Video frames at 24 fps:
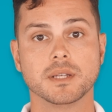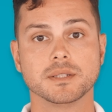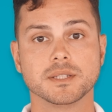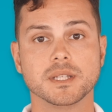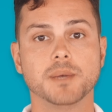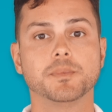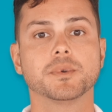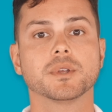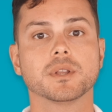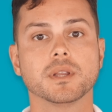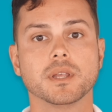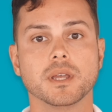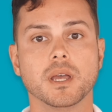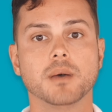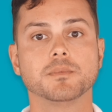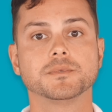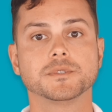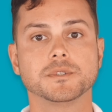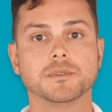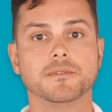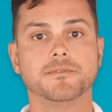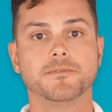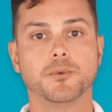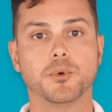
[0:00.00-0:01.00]
typically up
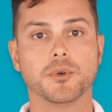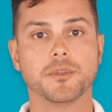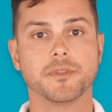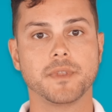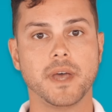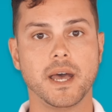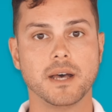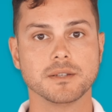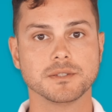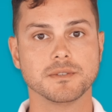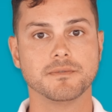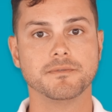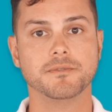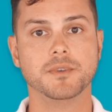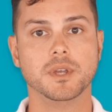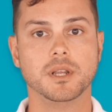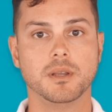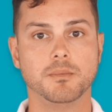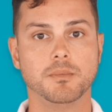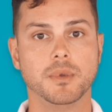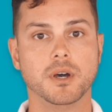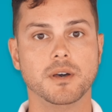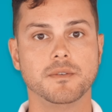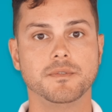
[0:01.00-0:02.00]
to 4,000 feet
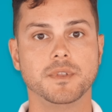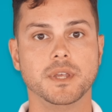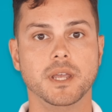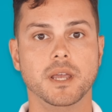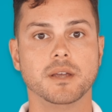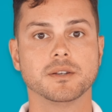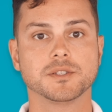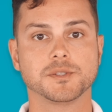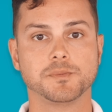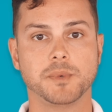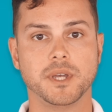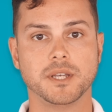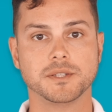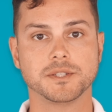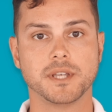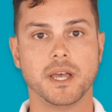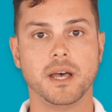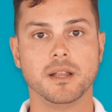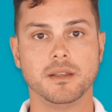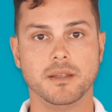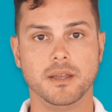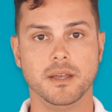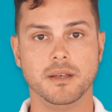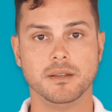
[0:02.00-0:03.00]
above the airspace
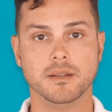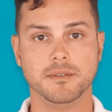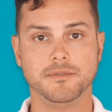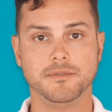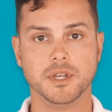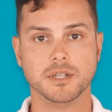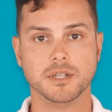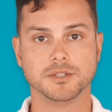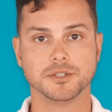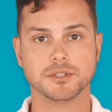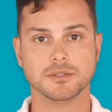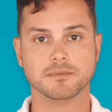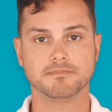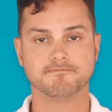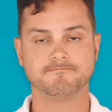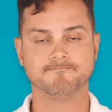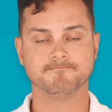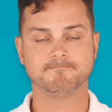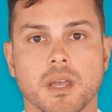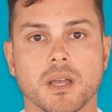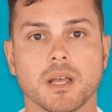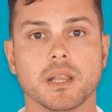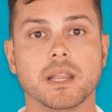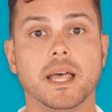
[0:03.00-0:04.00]
elevation.
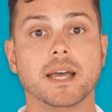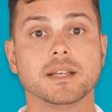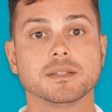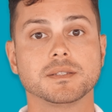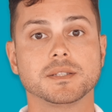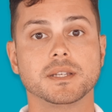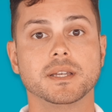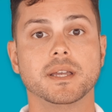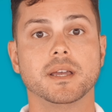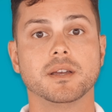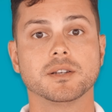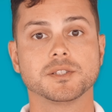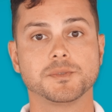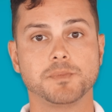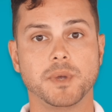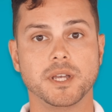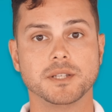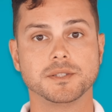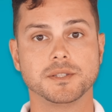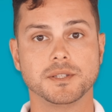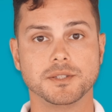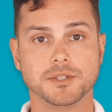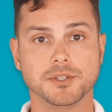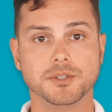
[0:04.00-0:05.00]
Class C
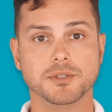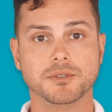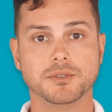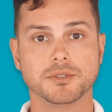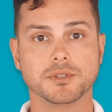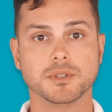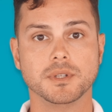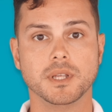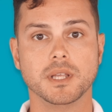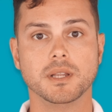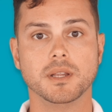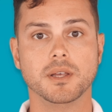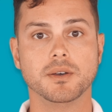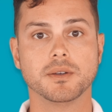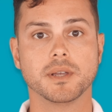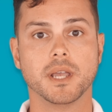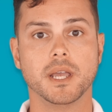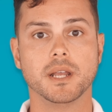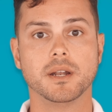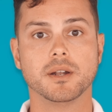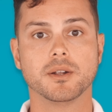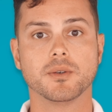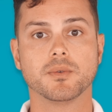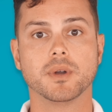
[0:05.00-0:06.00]
airspace is usually
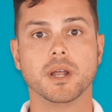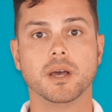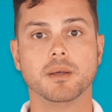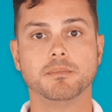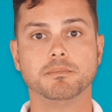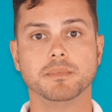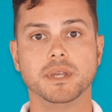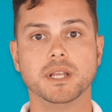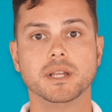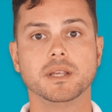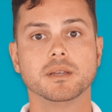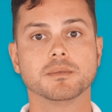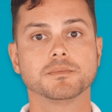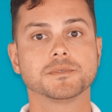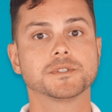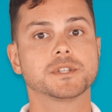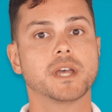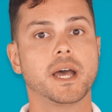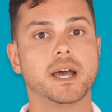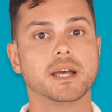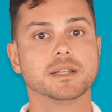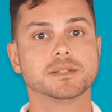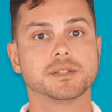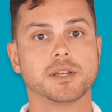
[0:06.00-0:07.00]
located around
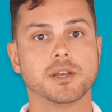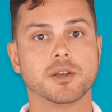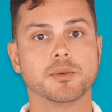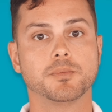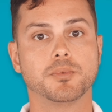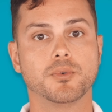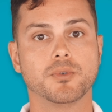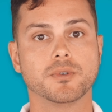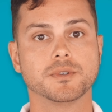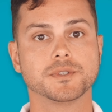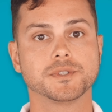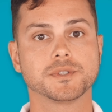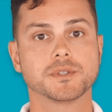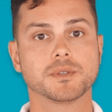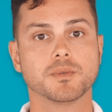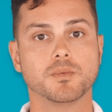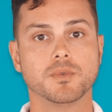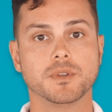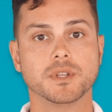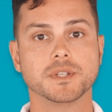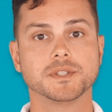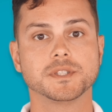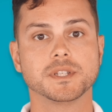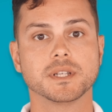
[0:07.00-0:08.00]
medium-sized airports
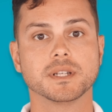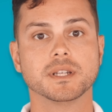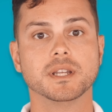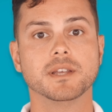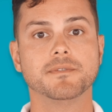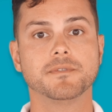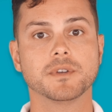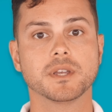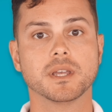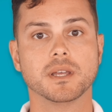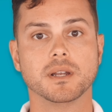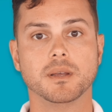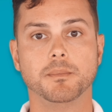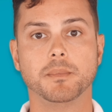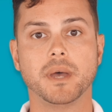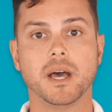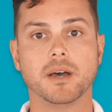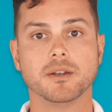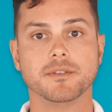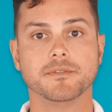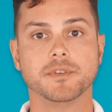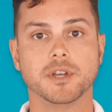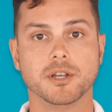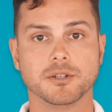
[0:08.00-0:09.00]
with a significant
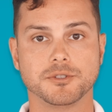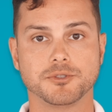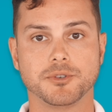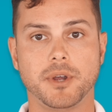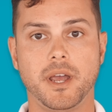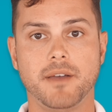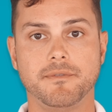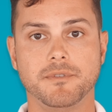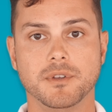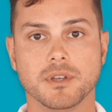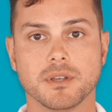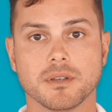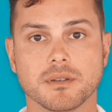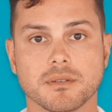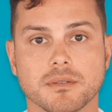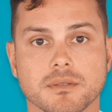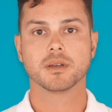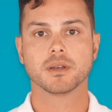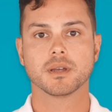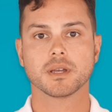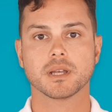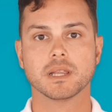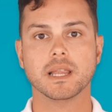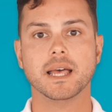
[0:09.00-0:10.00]
amount of air traffic.
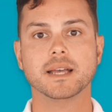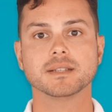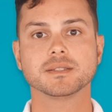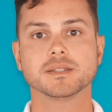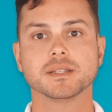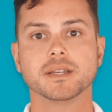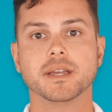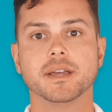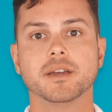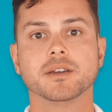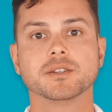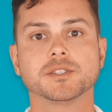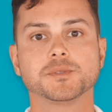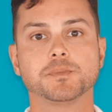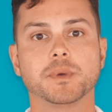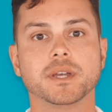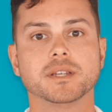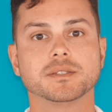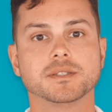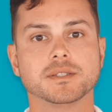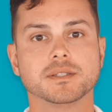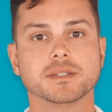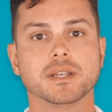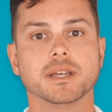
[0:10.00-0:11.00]
Class C
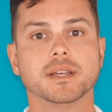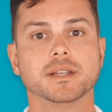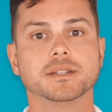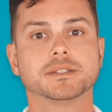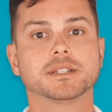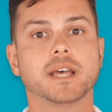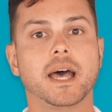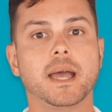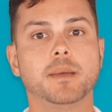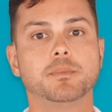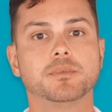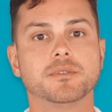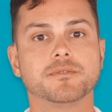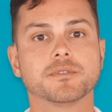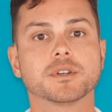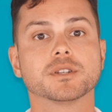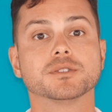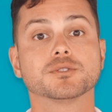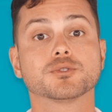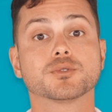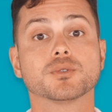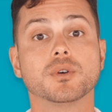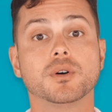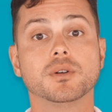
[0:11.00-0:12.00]
airspace is a type of
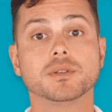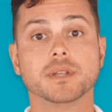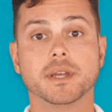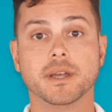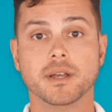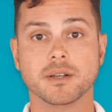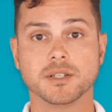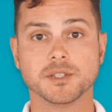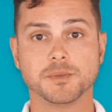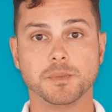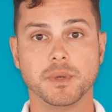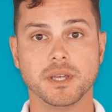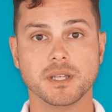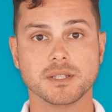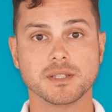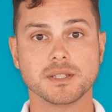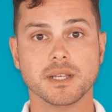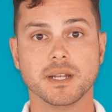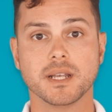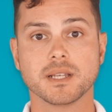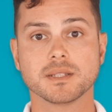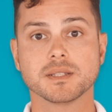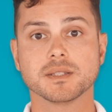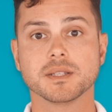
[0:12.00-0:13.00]
controlled airspace
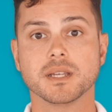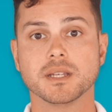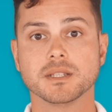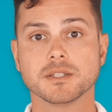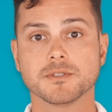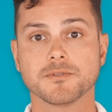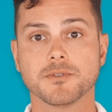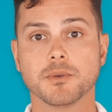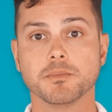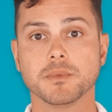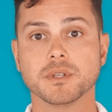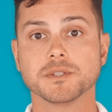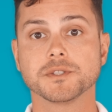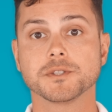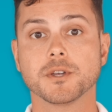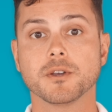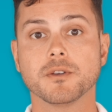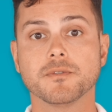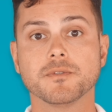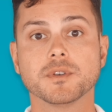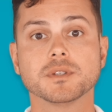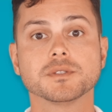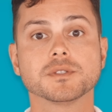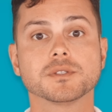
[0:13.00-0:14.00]
that extends from the
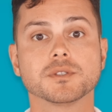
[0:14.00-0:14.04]
surface